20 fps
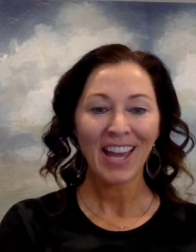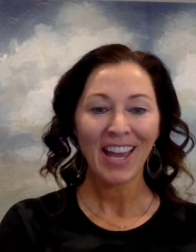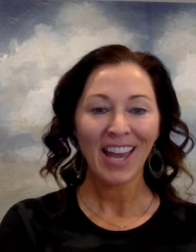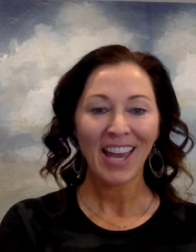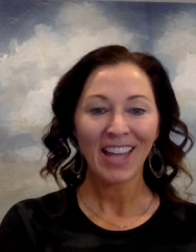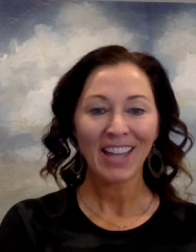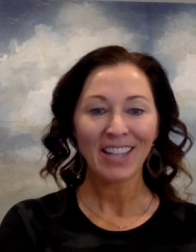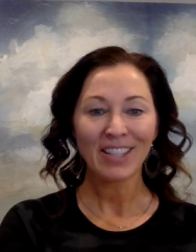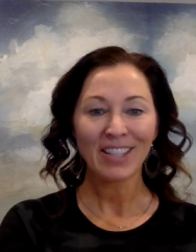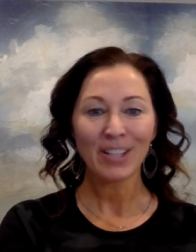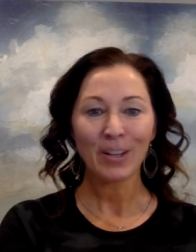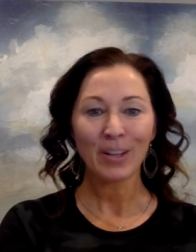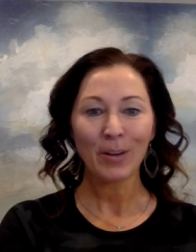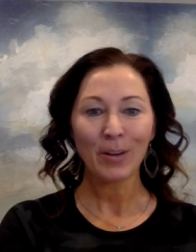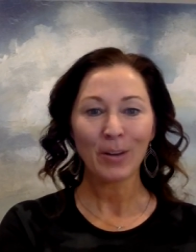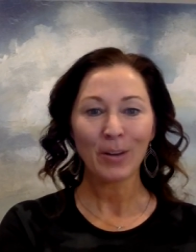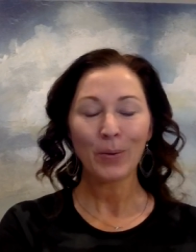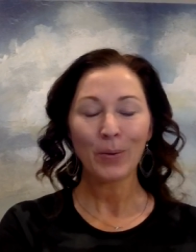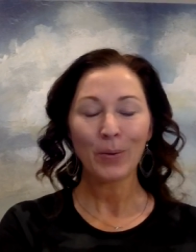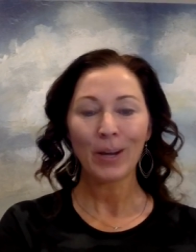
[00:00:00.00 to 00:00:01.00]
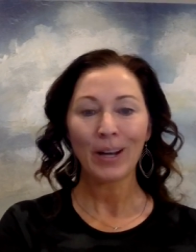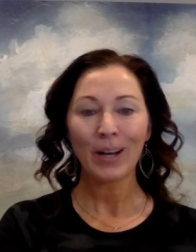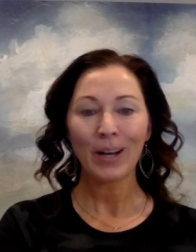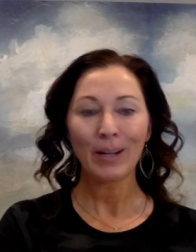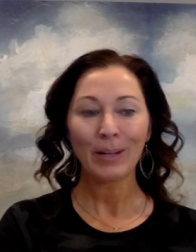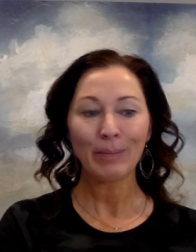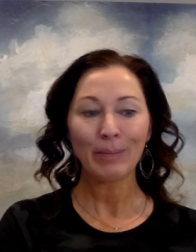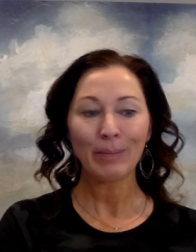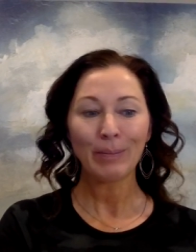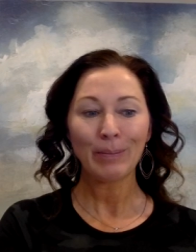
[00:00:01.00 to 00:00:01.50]
And so
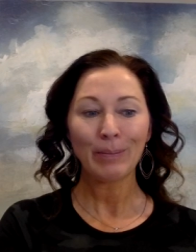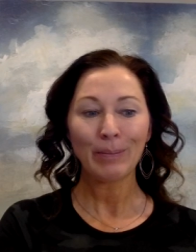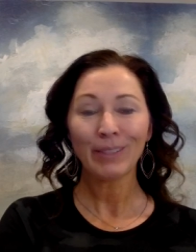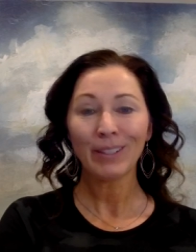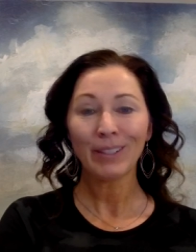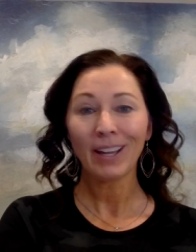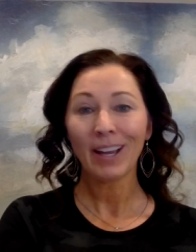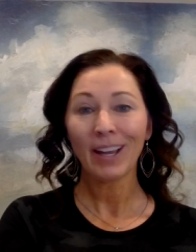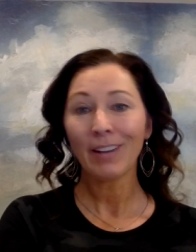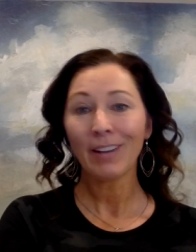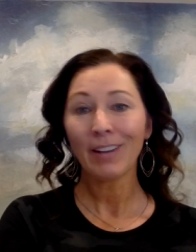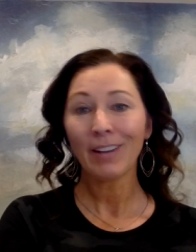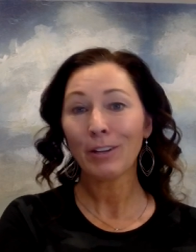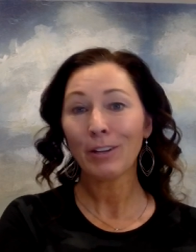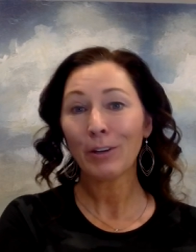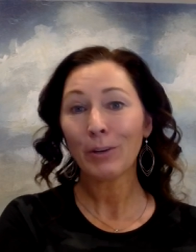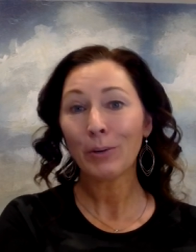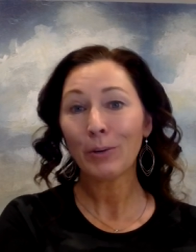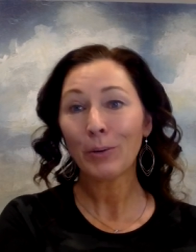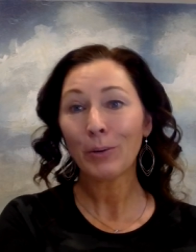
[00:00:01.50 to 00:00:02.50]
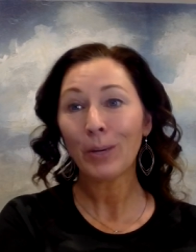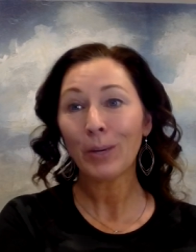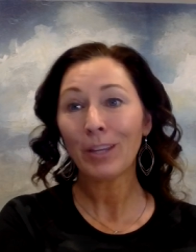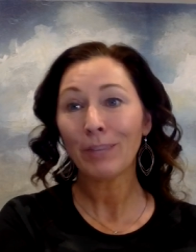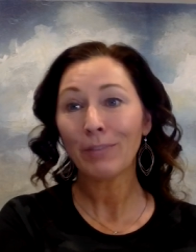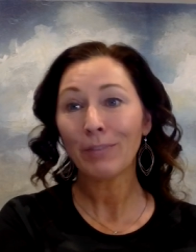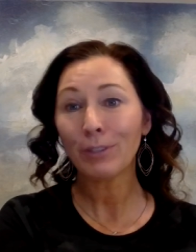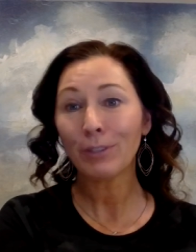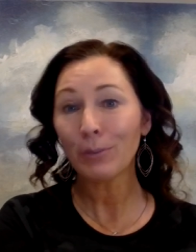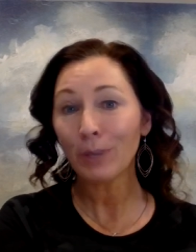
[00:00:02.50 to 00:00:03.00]
I don't know
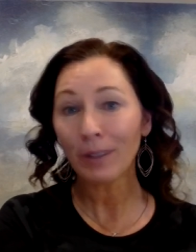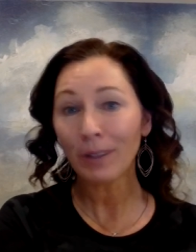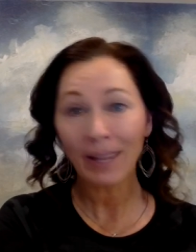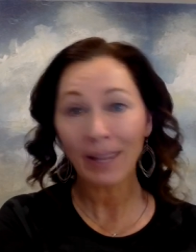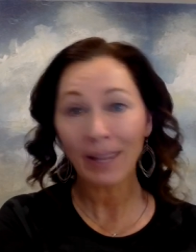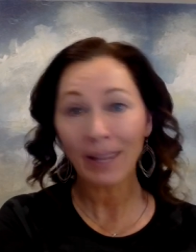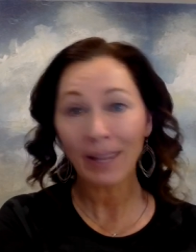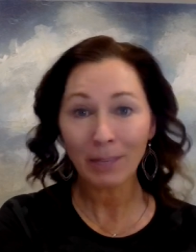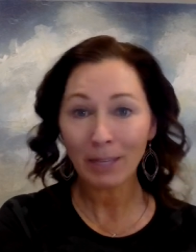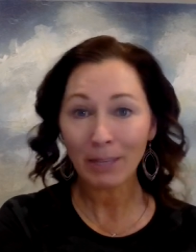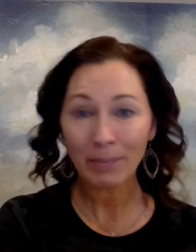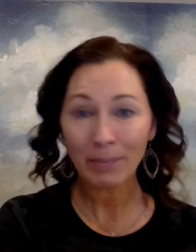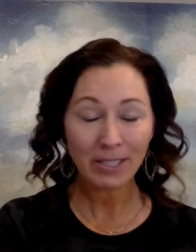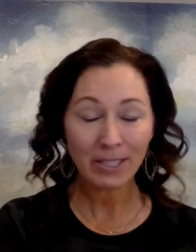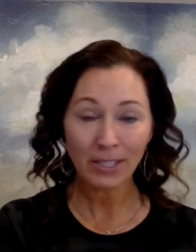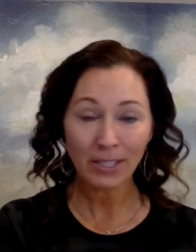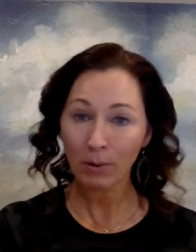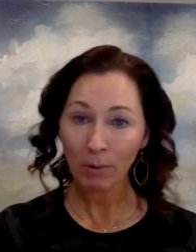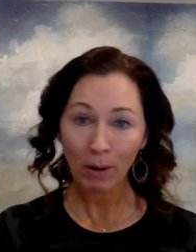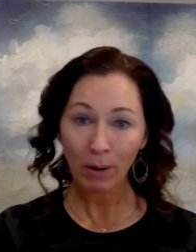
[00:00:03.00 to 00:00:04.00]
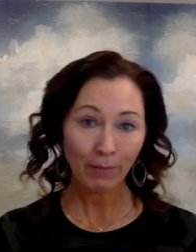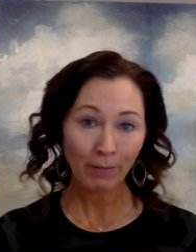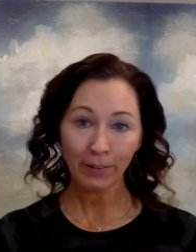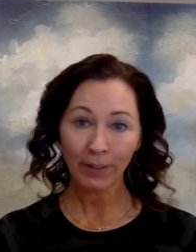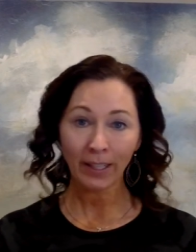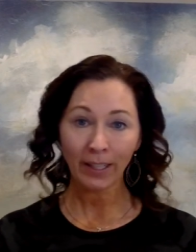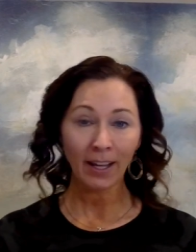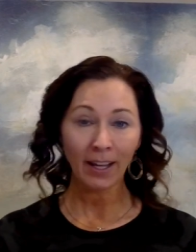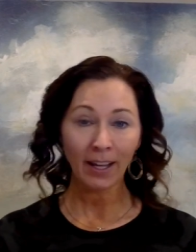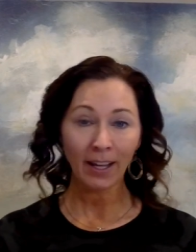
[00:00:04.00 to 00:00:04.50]
if you were like me, but so
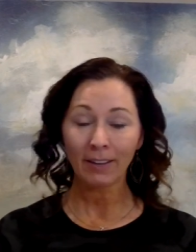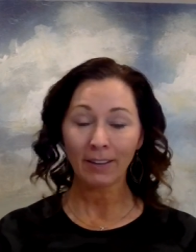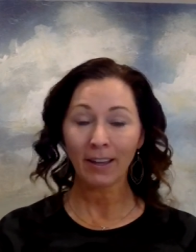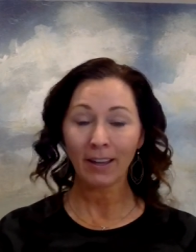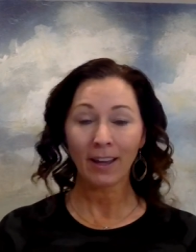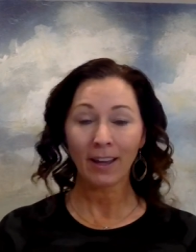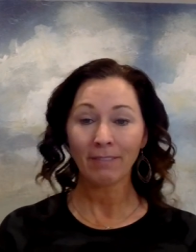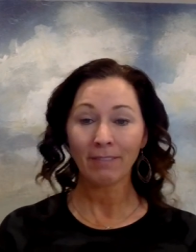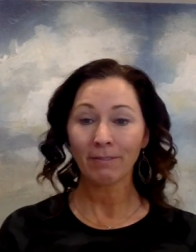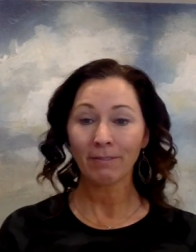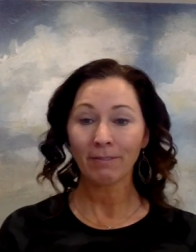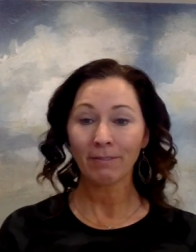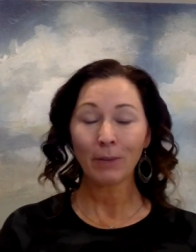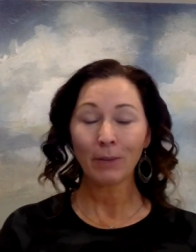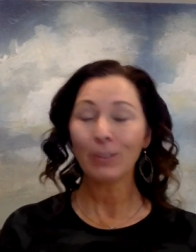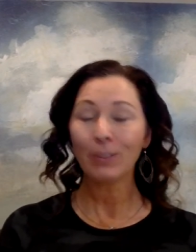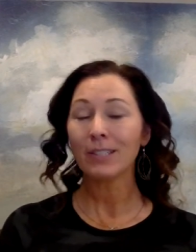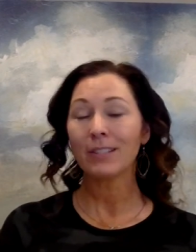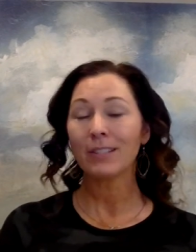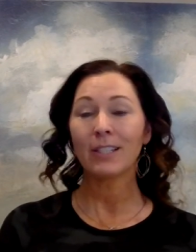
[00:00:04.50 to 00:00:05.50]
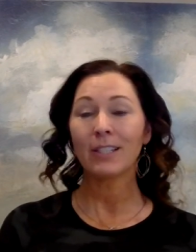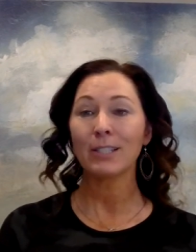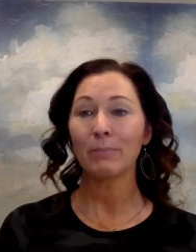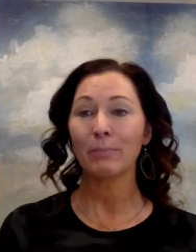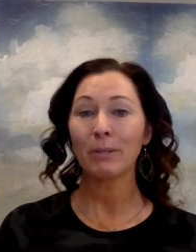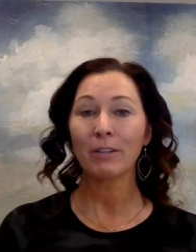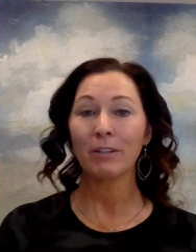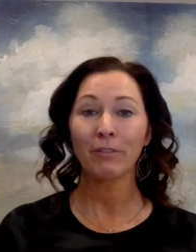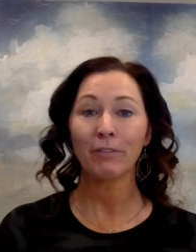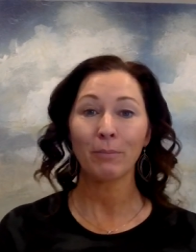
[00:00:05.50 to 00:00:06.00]
often I go into these
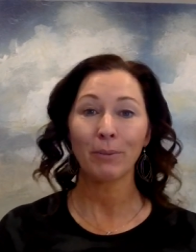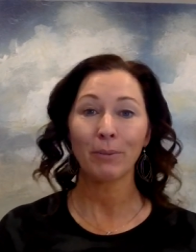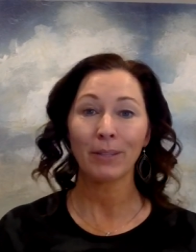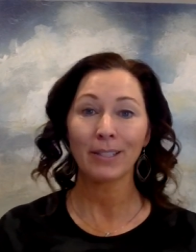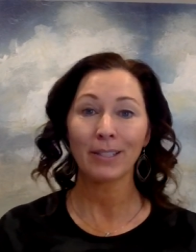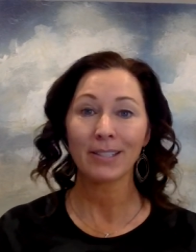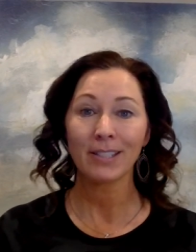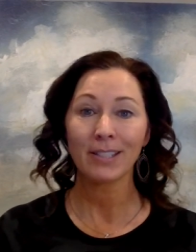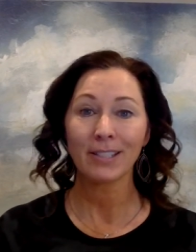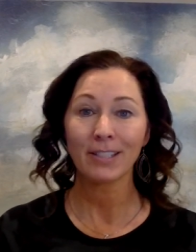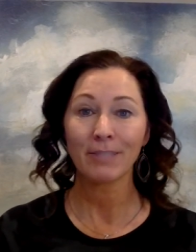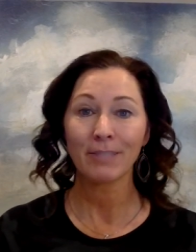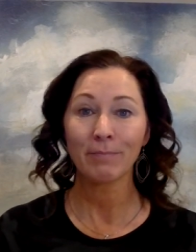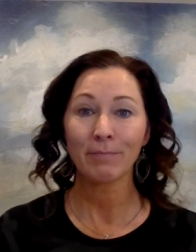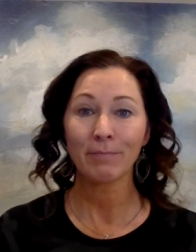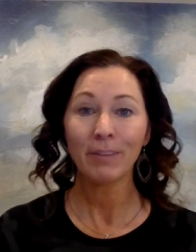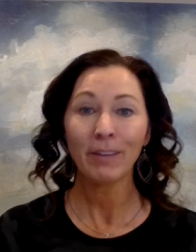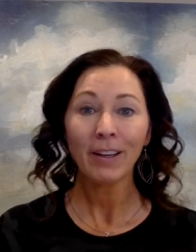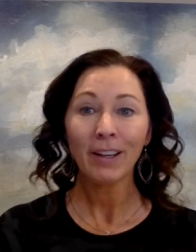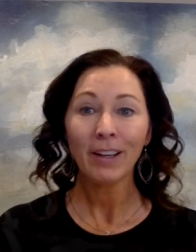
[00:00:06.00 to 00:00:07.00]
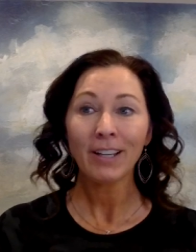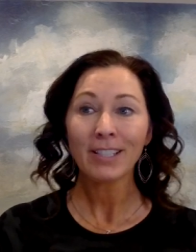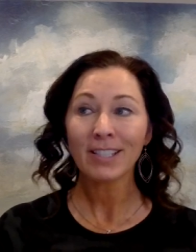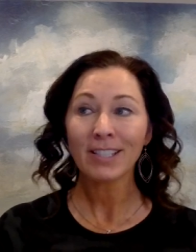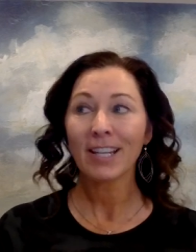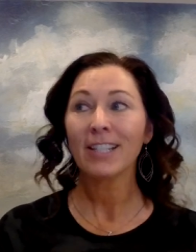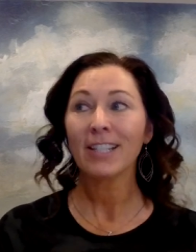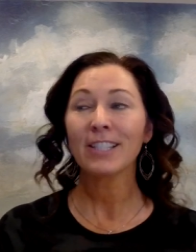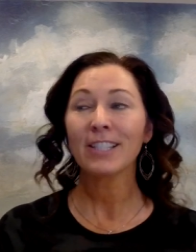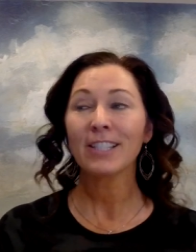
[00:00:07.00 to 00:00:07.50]
beautiful places of
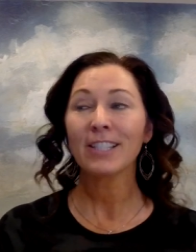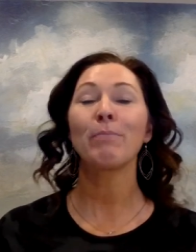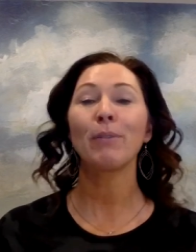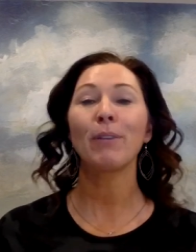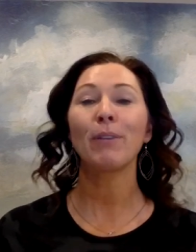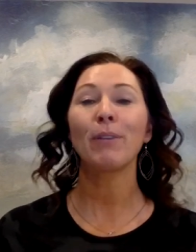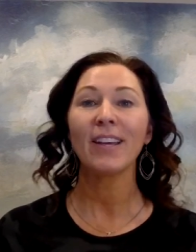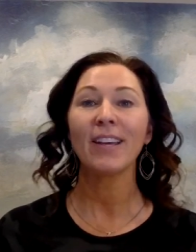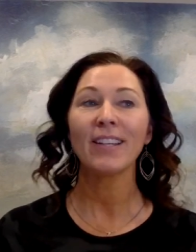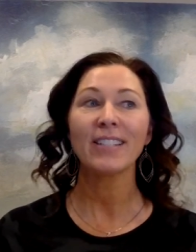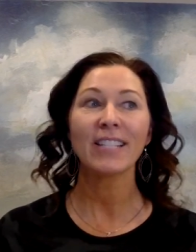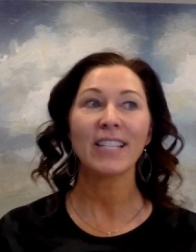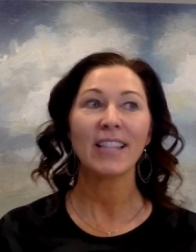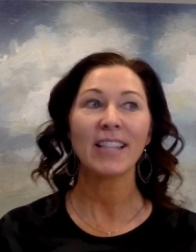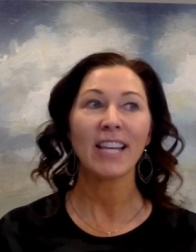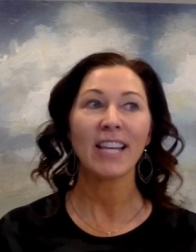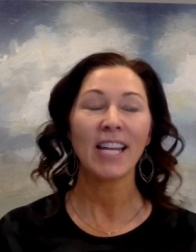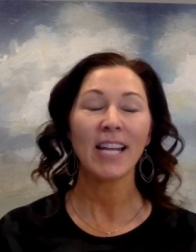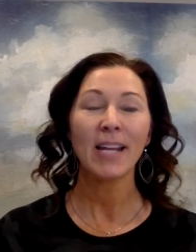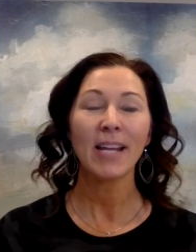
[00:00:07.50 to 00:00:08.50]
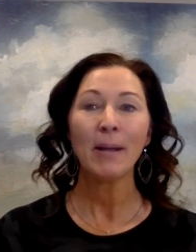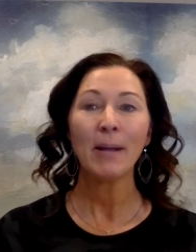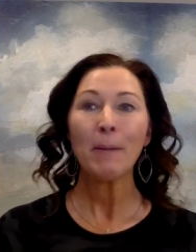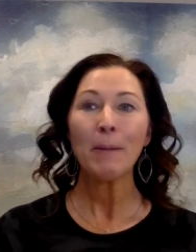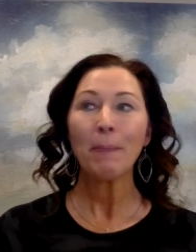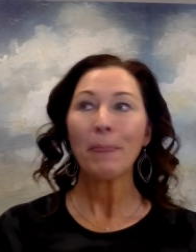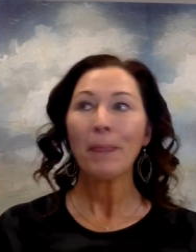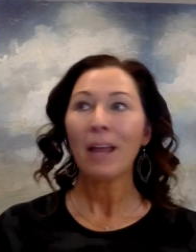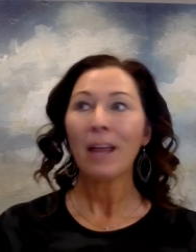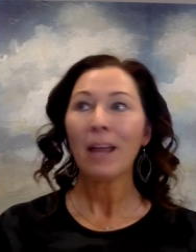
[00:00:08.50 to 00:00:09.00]
states of bliss, and then
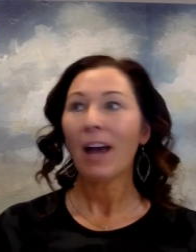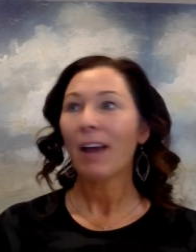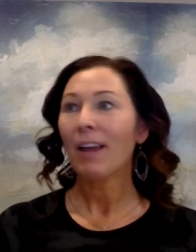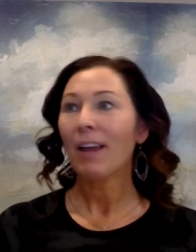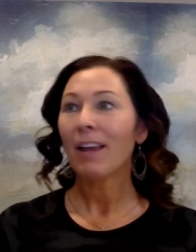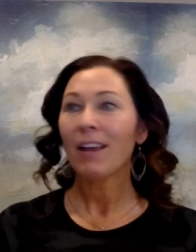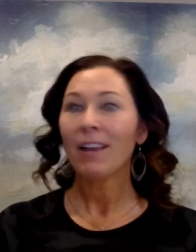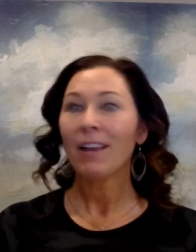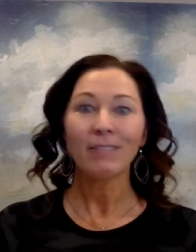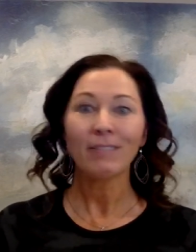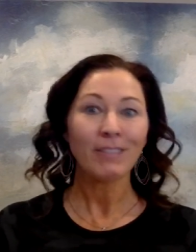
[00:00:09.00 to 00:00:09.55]
I